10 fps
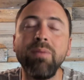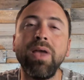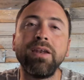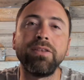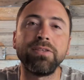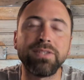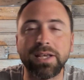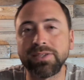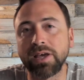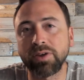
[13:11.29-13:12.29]
and in the state of
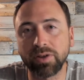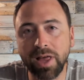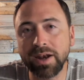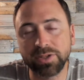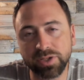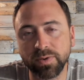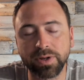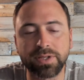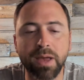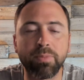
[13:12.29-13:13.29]
South Carolina, just for
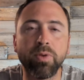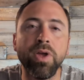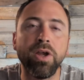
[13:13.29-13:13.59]
example,